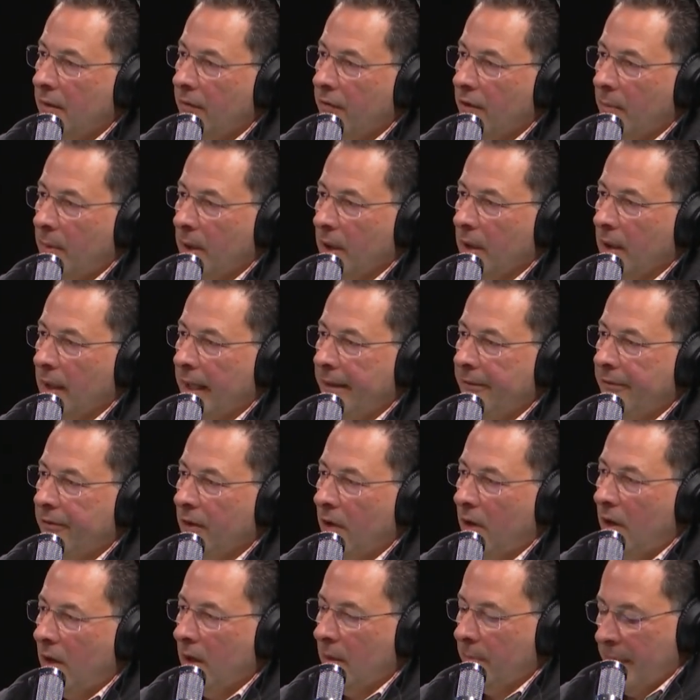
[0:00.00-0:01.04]
from a
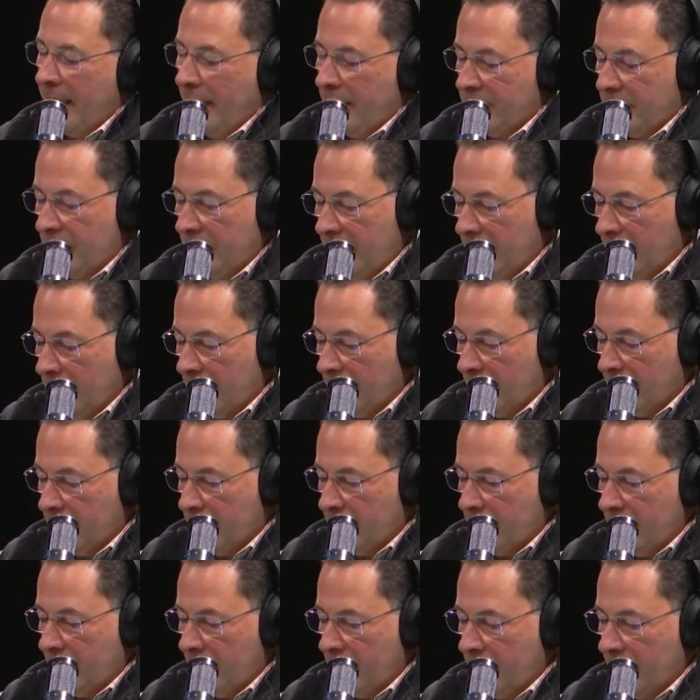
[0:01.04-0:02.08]
lifelong Mountaineer.
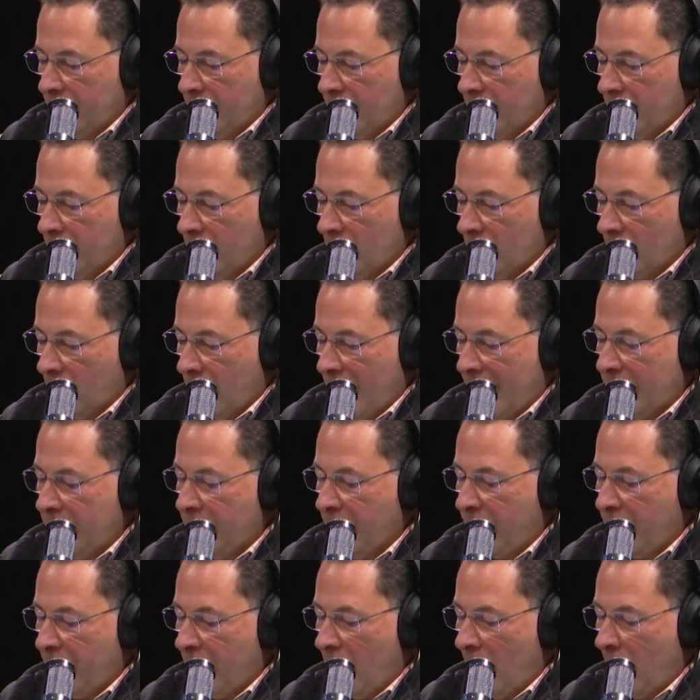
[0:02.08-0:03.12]

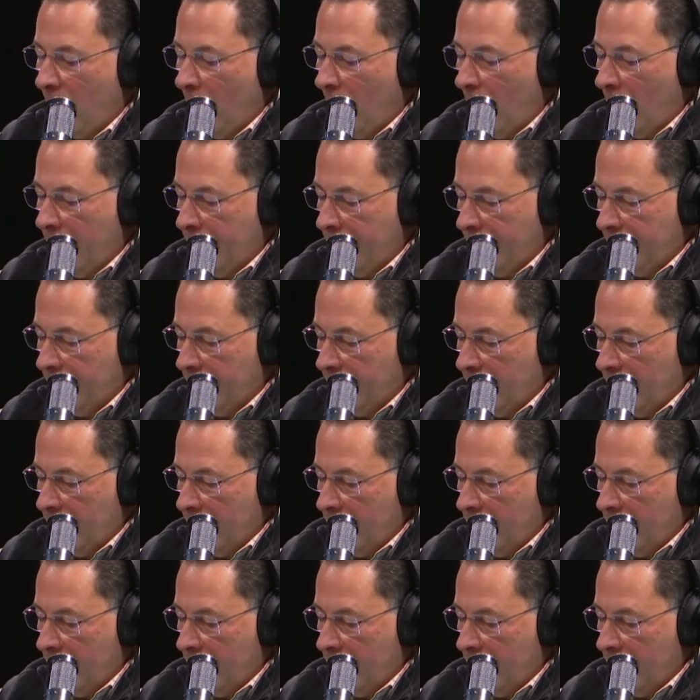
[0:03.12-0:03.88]
Random thought 1.